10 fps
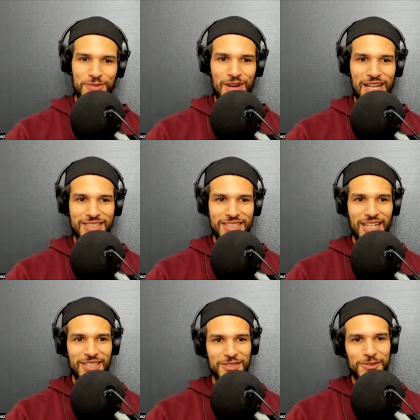Masculine
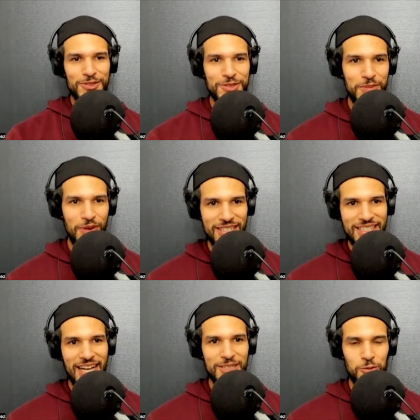Health Solutions
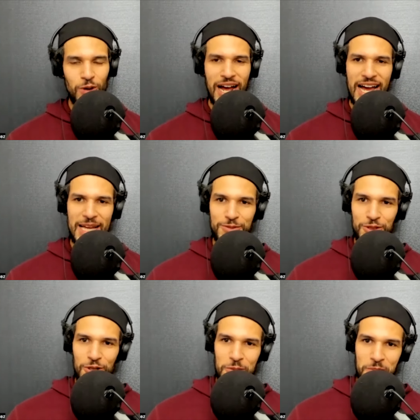podcast, where I'm
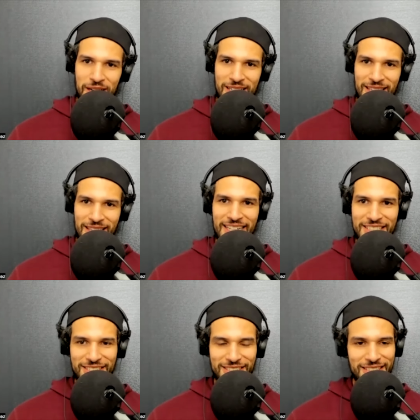joined by a
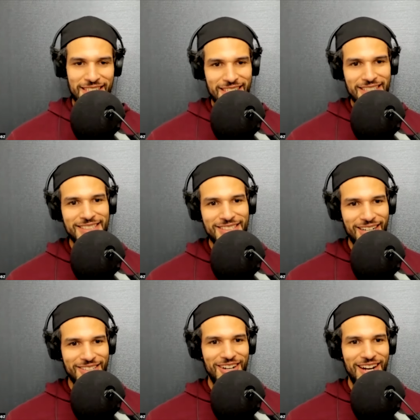legend and
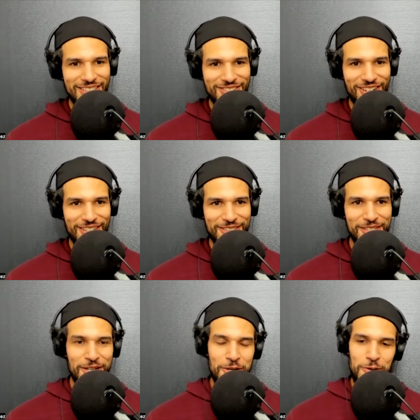Dr. Anne Truong,
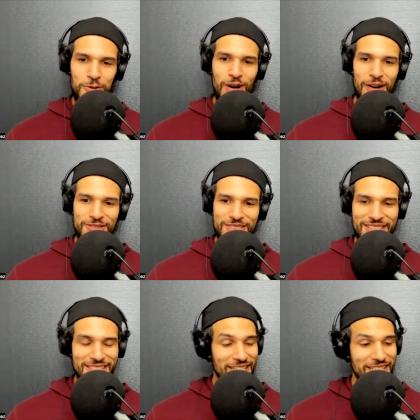who I was
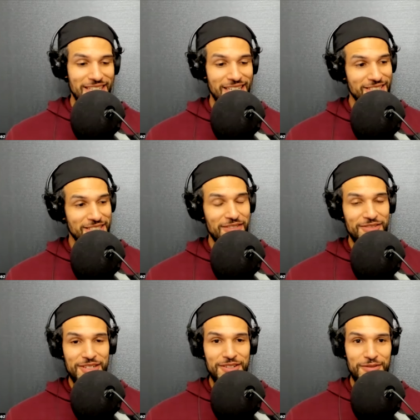just telling, I
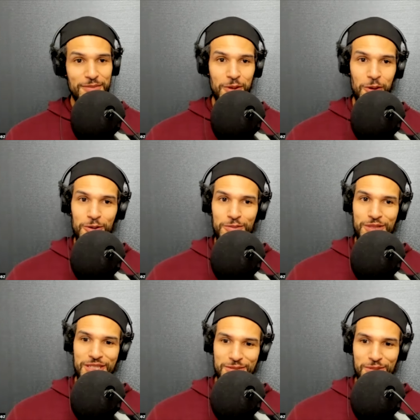discovered her from an old
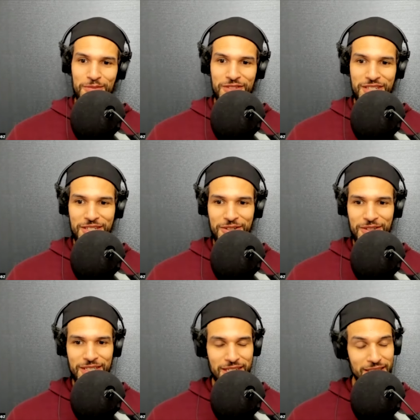penis pump video.
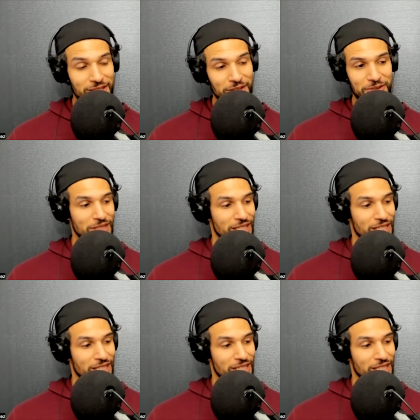And, you know,